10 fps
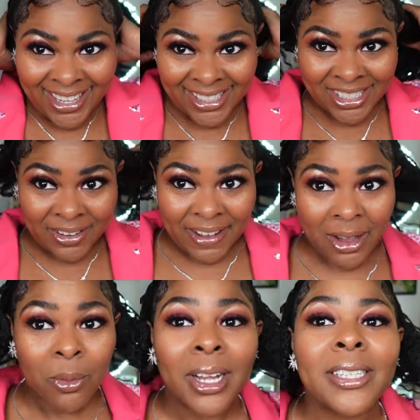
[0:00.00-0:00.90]
So if I
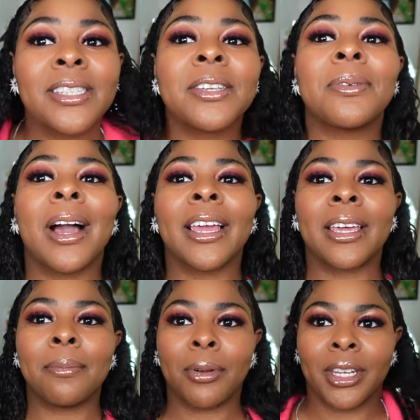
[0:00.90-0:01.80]
want to, I
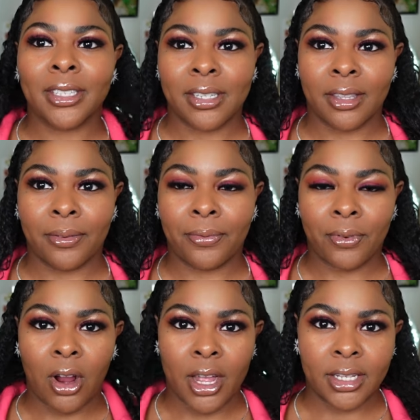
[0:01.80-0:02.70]
can bring it to the
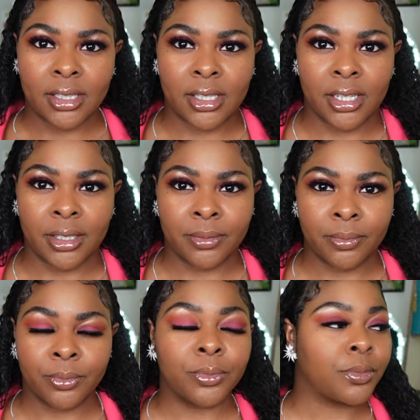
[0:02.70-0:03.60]
front.
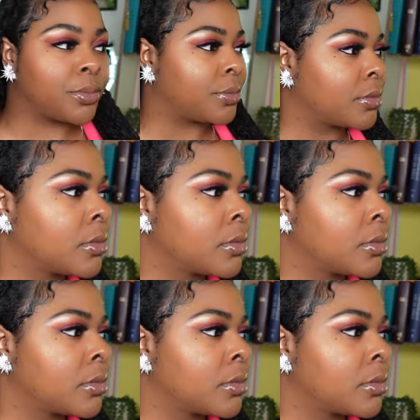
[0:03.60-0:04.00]
Mm.